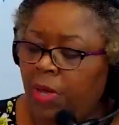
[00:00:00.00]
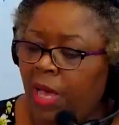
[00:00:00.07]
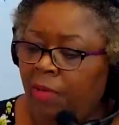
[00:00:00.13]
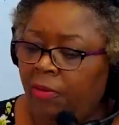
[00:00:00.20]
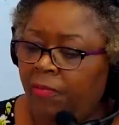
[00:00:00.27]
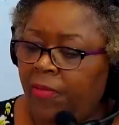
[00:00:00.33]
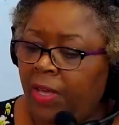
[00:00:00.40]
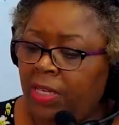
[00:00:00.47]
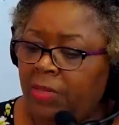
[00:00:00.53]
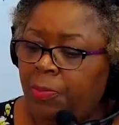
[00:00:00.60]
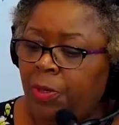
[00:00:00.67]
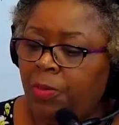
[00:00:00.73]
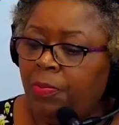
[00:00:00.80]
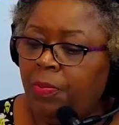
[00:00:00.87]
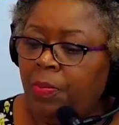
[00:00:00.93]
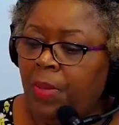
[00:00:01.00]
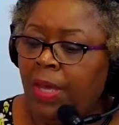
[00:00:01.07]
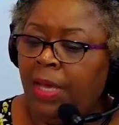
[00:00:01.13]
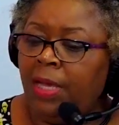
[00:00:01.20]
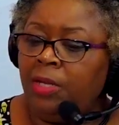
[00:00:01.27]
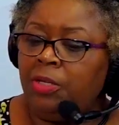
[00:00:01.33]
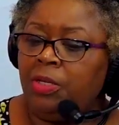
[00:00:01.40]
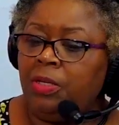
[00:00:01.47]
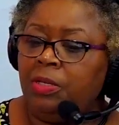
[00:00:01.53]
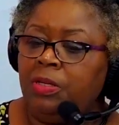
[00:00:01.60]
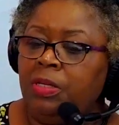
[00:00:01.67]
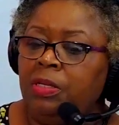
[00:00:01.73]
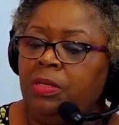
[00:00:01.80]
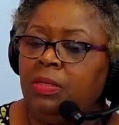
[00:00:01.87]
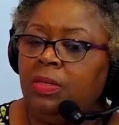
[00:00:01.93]
have a Facebook page,
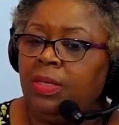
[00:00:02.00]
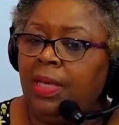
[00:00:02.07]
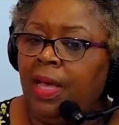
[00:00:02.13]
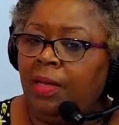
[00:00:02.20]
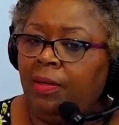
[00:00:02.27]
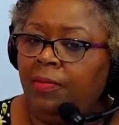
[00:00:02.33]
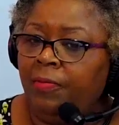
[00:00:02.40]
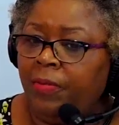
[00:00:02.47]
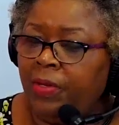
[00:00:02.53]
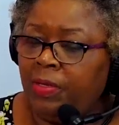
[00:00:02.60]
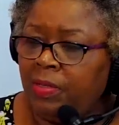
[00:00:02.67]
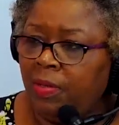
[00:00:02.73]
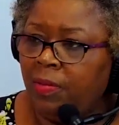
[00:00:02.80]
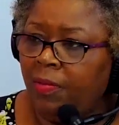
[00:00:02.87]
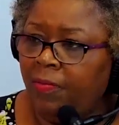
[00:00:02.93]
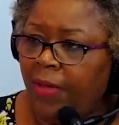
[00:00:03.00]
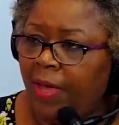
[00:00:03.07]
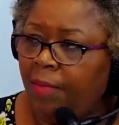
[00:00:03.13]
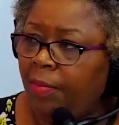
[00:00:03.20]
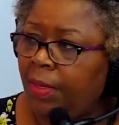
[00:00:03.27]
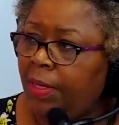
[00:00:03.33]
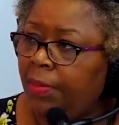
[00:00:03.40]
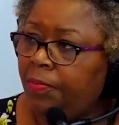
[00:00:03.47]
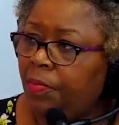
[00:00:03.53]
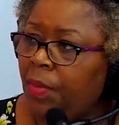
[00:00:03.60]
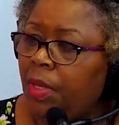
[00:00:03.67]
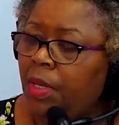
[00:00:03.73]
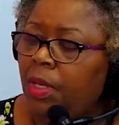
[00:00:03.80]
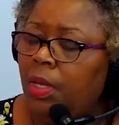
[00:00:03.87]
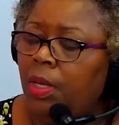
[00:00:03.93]
Denton County Friends of the Family.
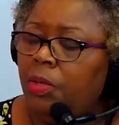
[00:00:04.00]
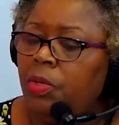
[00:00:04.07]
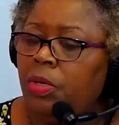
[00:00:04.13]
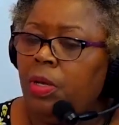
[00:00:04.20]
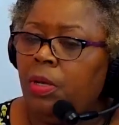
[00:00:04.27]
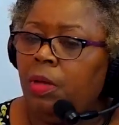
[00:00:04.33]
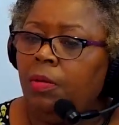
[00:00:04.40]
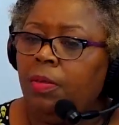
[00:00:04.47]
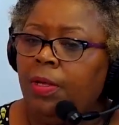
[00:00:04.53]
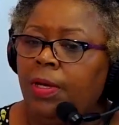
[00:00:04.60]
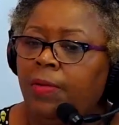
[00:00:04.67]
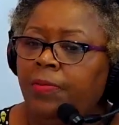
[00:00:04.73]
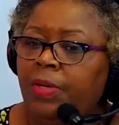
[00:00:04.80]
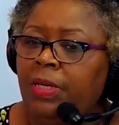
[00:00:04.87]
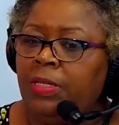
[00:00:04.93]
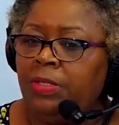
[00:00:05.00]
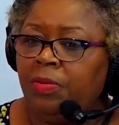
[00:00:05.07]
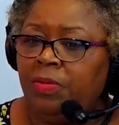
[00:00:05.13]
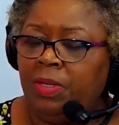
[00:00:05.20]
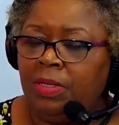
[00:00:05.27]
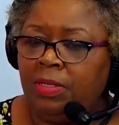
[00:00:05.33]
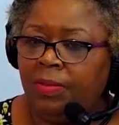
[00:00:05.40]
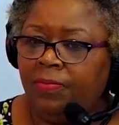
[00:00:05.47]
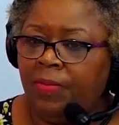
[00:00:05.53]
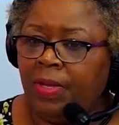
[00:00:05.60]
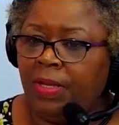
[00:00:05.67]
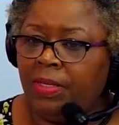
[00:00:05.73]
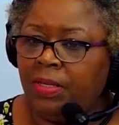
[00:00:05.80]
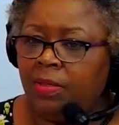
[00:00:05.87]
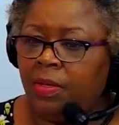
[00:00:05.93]
You can go there for each of these
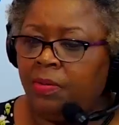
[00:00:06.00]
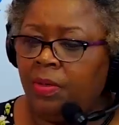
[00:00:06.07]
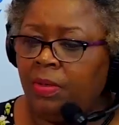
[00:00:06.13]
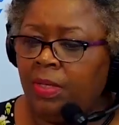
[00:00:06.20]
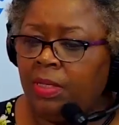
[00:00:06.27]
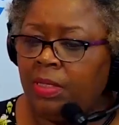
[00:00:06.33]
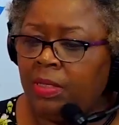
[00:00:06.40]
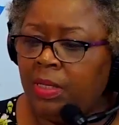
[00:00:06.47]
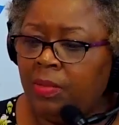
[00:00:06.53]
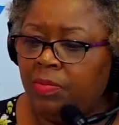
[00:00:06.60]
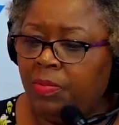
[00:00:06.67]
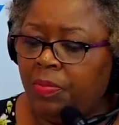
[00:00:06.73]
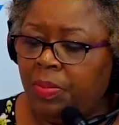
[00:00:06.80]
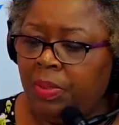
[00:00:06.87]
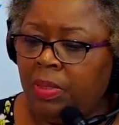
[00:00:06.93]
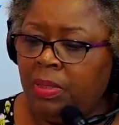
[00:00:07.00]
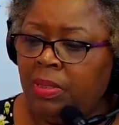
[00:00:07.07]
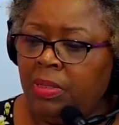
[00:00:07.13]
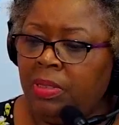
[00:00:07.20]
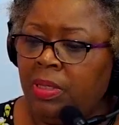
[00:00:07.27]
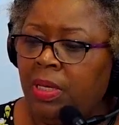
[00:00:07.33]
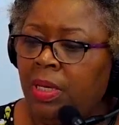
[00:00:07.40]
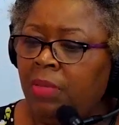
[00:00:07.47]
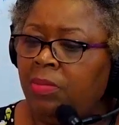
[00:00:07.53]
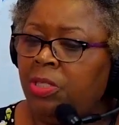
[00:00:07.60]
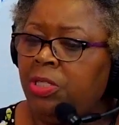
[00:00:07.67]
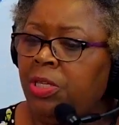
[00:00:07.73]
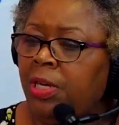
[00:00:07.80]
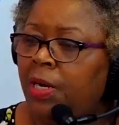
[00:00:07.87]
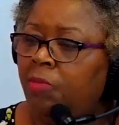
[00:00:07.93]
events that are listed. Please
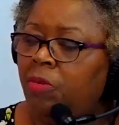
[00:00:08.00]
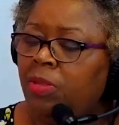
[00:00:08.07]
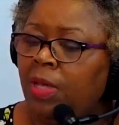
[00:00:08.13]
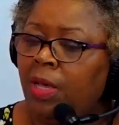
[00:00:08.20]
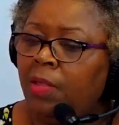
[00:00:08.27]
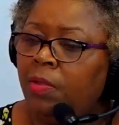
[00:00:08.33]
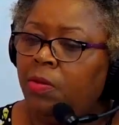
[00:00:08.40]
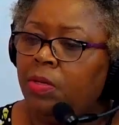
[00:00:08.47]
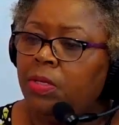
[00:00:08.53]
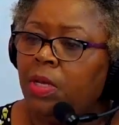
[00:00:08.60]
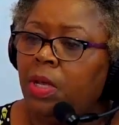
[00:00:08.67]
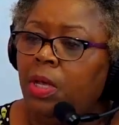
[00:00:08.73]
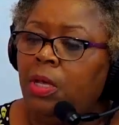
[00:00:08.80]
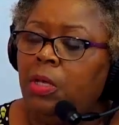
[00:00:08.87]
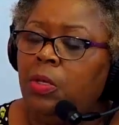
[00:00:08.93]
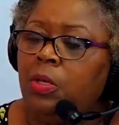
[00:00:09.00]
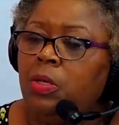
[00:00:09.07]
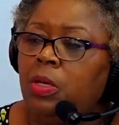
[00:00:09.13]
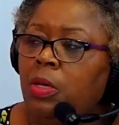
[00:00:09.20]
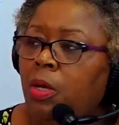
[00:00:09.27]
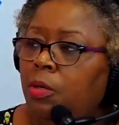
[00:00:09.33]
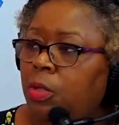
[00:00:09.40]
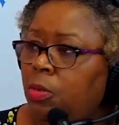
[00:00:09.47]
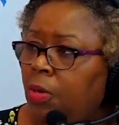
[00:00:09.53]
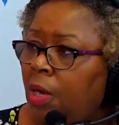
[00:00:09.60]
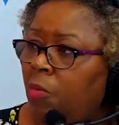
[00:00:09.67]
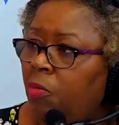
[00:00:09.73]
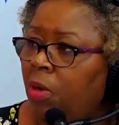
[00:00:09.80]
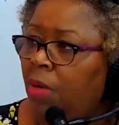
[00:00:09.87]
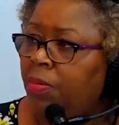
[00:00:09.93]
share with others. You can go to our
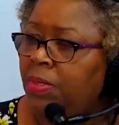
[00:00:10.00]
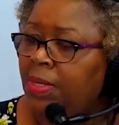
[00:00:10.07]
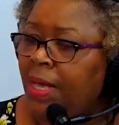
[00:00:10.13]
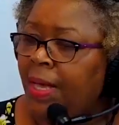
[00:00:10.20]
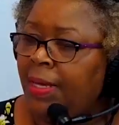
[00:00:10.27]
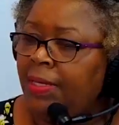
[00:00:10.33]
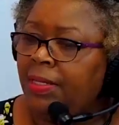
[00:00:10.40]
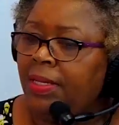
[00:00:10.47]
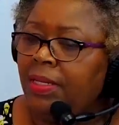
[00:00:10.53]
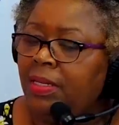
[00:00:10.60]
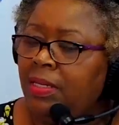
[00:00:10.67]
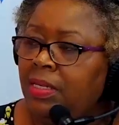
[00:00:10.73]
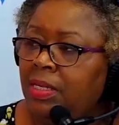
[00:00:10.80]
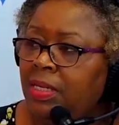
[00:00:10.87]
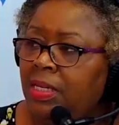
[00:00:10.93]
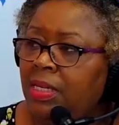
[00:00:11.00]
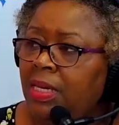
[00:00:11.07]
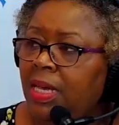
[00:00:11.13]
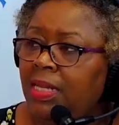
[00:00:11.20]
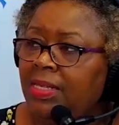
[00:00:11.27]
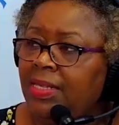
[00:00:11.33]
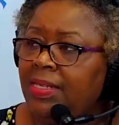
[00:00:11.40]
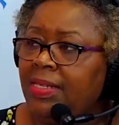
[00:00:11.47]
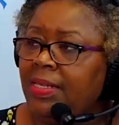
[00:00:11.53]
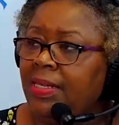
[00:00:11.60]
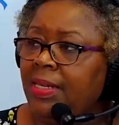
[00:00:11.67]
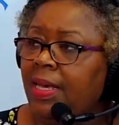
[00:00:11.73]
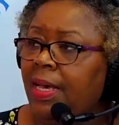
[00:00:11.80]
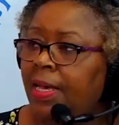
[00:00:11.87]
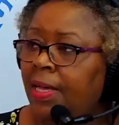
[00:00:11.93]
website,
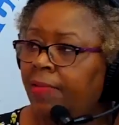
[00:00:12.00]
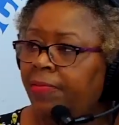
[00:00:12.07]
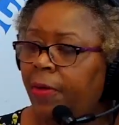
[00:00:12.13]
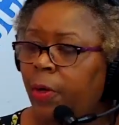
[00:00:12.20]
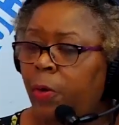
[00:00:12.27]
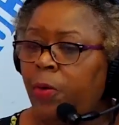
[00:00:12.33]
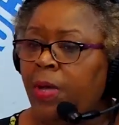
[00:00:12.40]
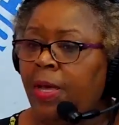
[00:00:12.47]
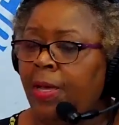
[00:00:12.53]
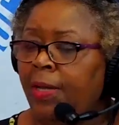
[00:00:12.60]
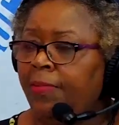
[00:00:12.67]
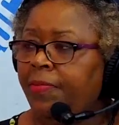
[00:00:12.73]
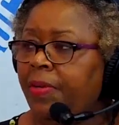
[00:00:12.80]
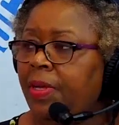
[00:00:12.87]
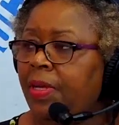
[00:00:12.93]
dcfof.org,